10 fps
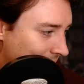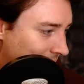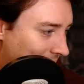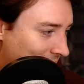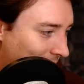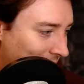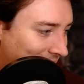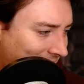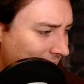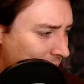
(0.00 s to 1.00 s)
Itzari
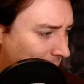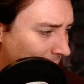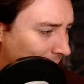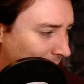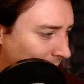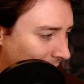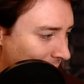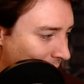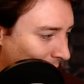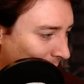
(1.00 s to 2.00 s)
says, that's perfectly fine and
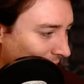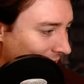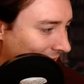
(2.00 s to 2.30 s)
normal.